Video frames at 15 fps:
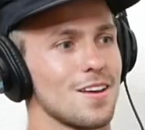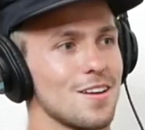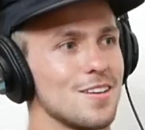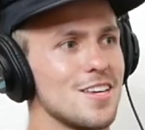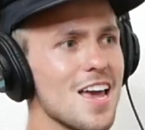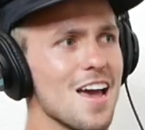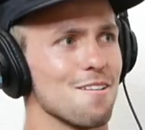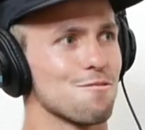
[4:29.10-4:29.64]

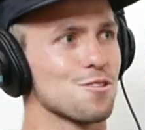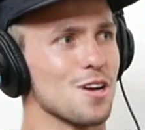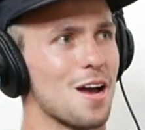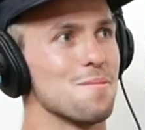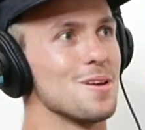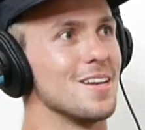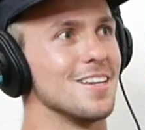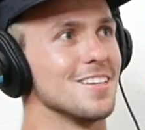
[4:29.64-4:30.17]
Yeah, for I
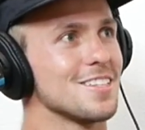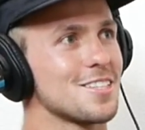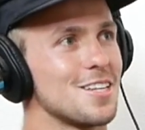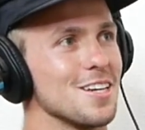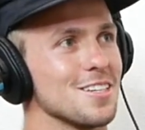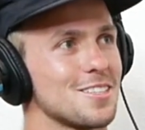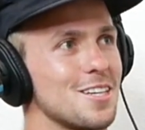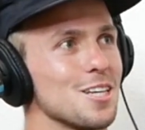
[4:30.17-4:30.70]
mean
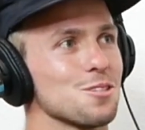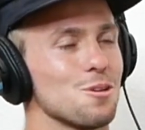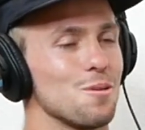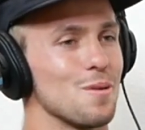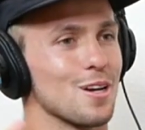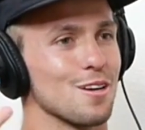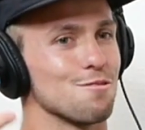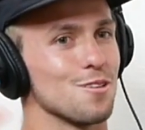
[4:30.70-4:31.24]
Steele, Steele's one of
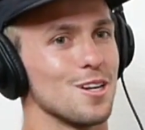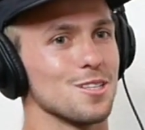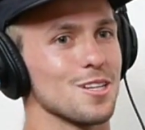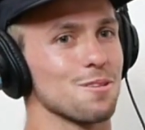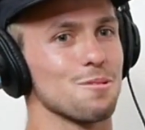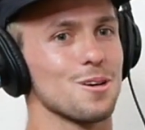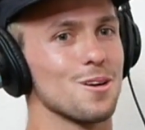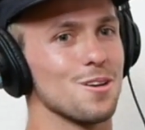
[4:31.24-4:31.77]
my good friends.
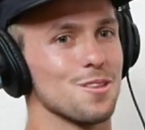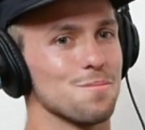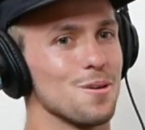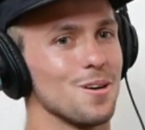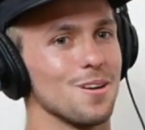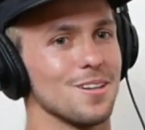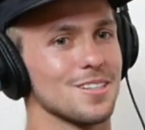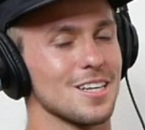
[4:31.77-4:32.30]
Like we go on the
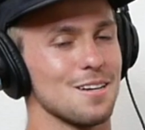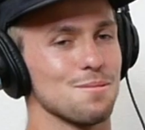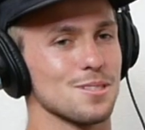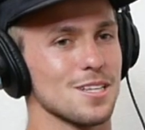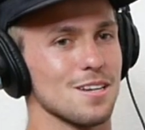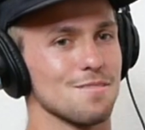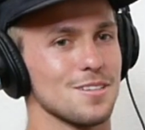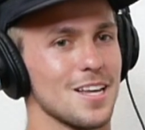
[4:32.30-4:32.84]
boat all the time and
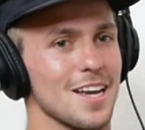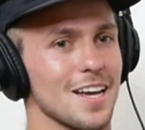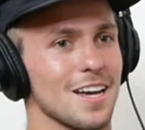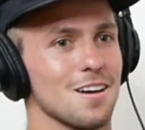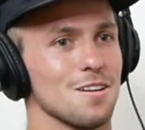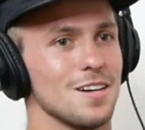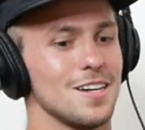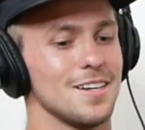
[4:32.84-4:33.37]
stuff and hang
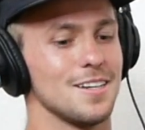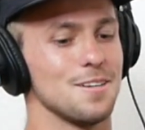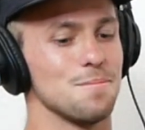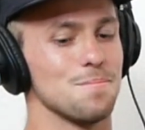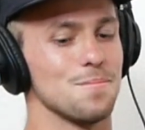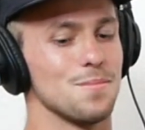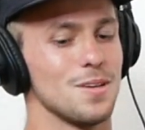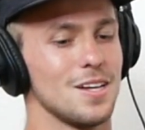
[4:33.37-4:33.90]
out.
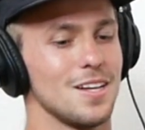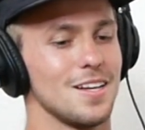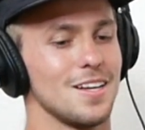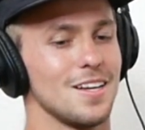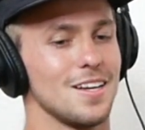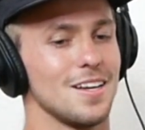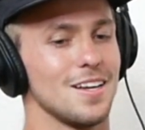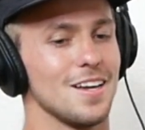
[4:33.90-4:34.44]
Um
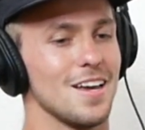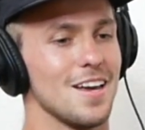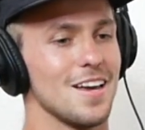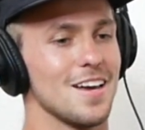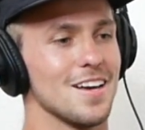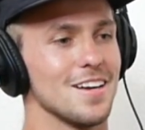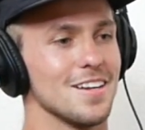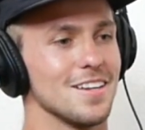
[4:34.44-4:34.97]

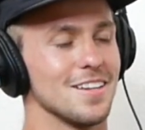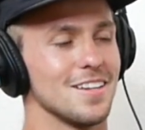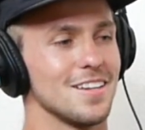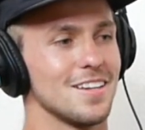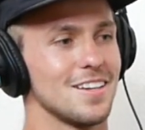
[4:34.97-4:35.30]
and